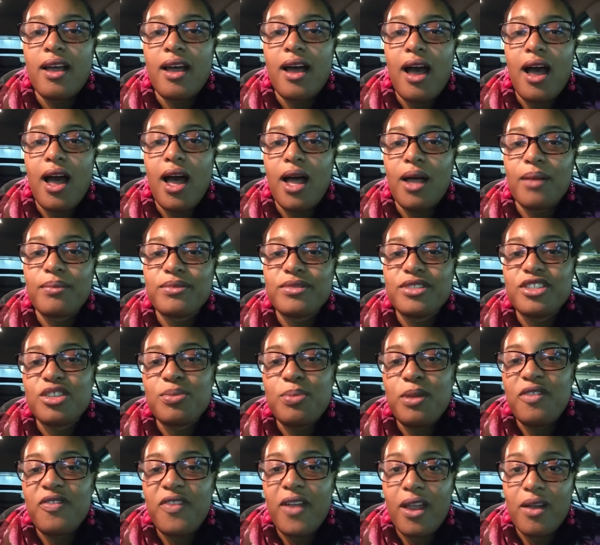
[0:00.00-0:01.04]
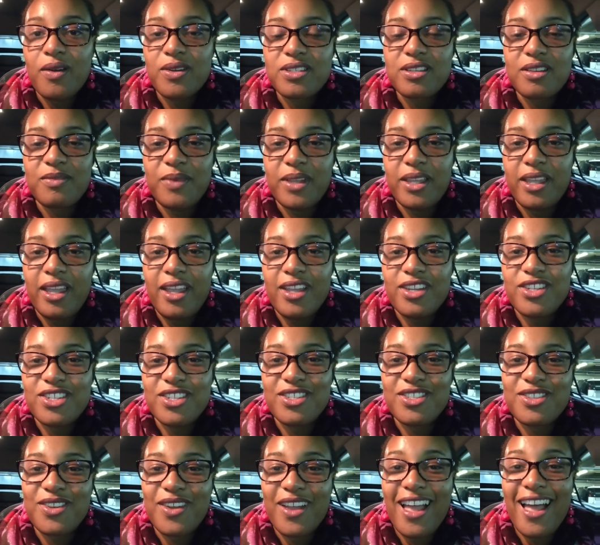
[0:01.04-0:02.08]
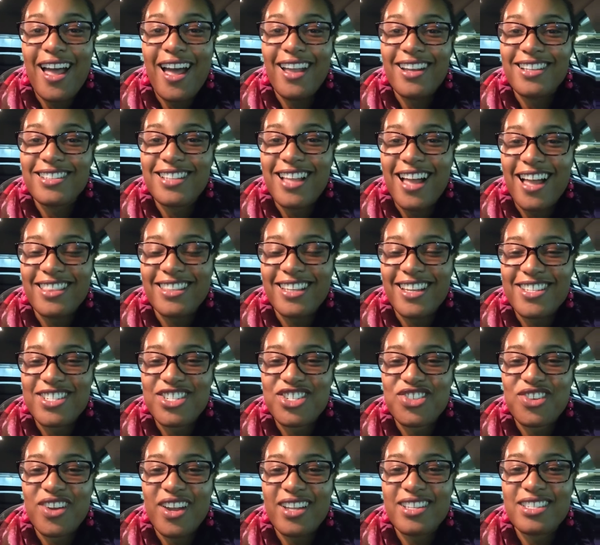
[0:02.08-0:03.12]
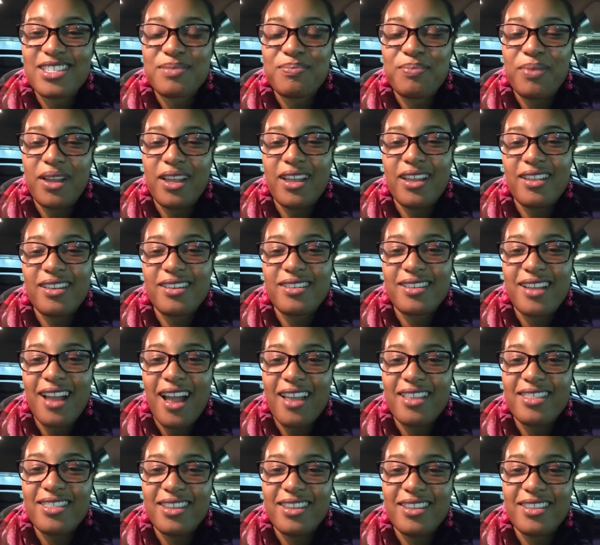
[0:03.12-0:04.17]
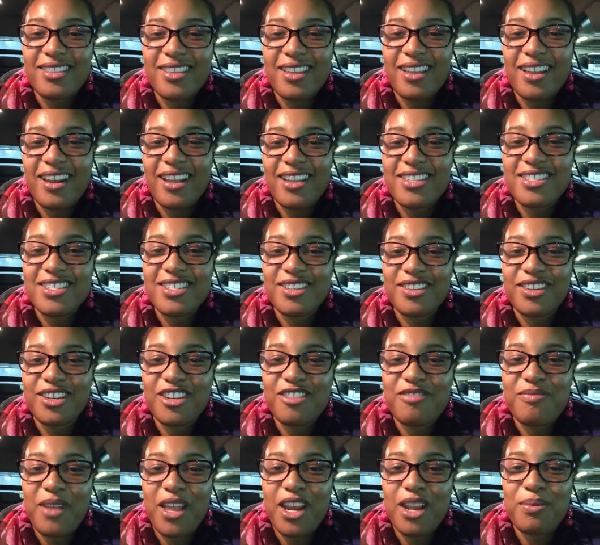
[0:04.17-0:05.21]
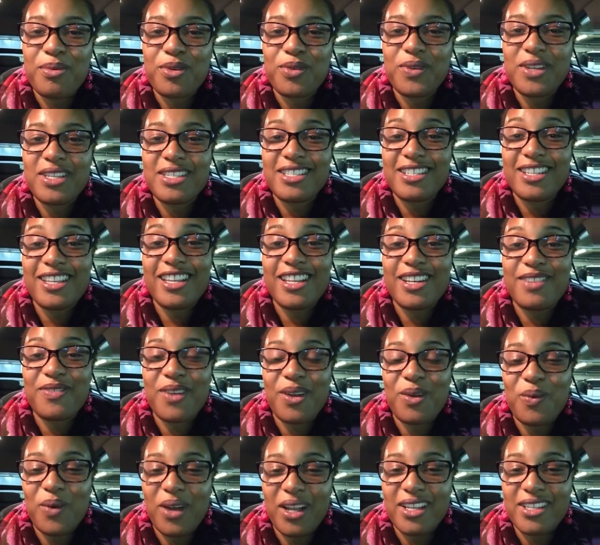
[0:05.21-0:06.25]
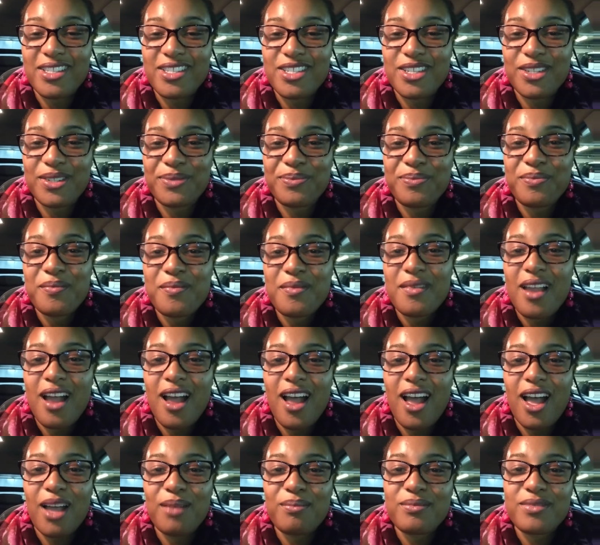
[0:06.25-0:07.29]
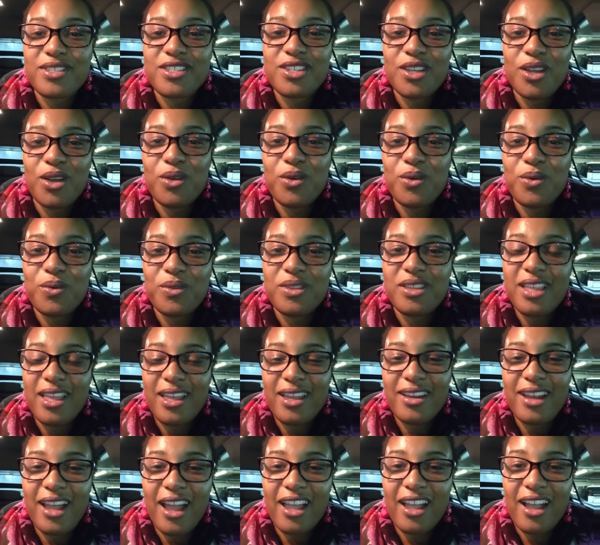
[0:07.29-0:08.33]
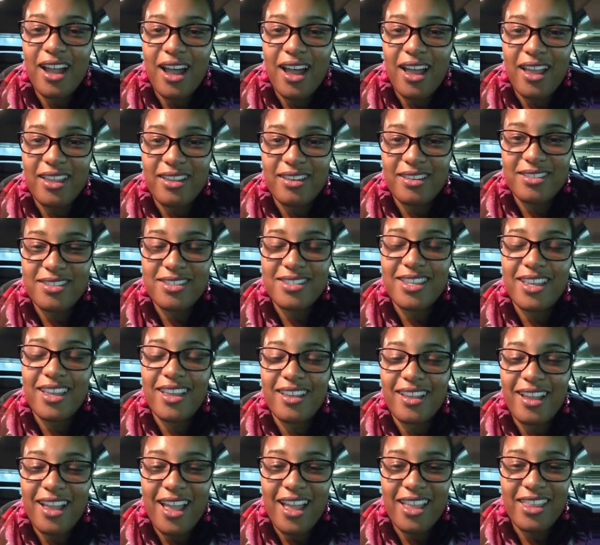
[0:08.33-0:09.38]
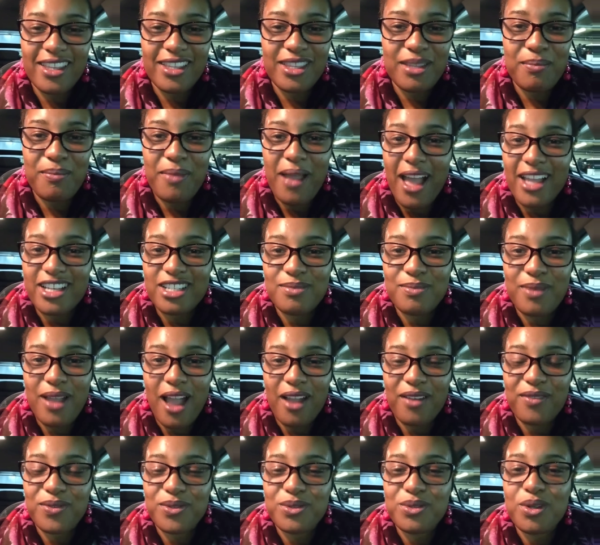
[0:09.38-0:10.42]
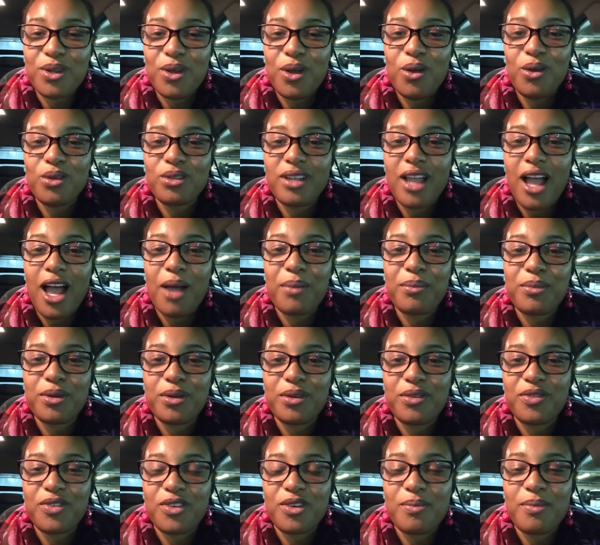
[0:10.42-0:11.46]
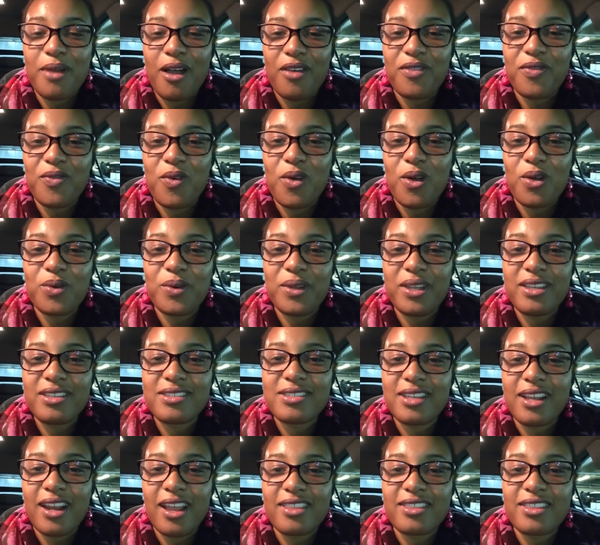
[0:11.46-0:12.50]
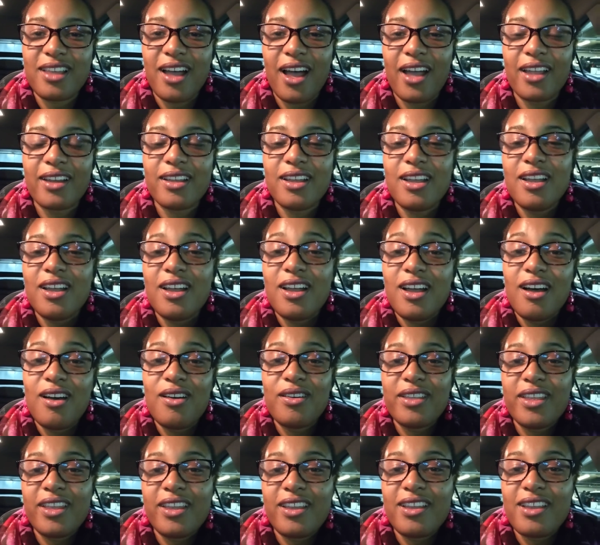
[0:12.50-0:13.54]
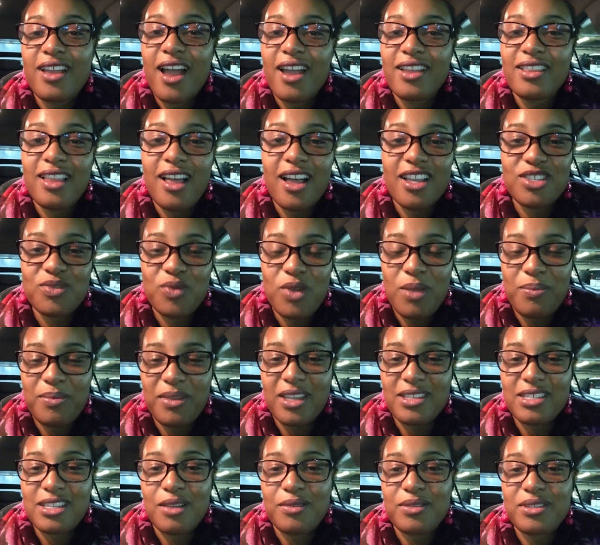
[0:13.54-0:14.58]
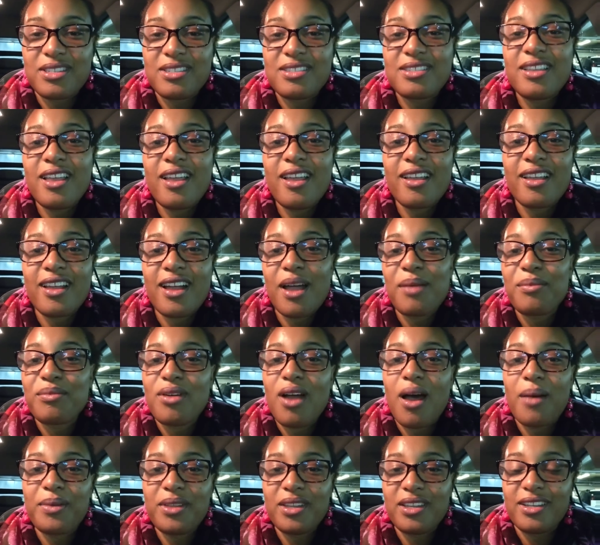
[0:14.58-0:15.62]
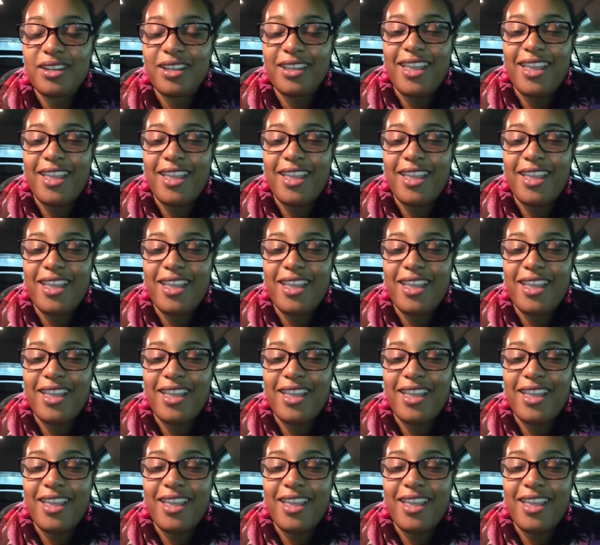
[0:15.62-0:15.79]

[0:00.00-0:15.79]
To be fair, I was on vacation, so I had a lot less stress, but I think that I still could have made up a reason to eat if I wanted to. So then I got sick. I had like the back-to-back flu-cold combo for about 4 weeks, and I thought, okay, I lost weight because I was sick. I'm probably going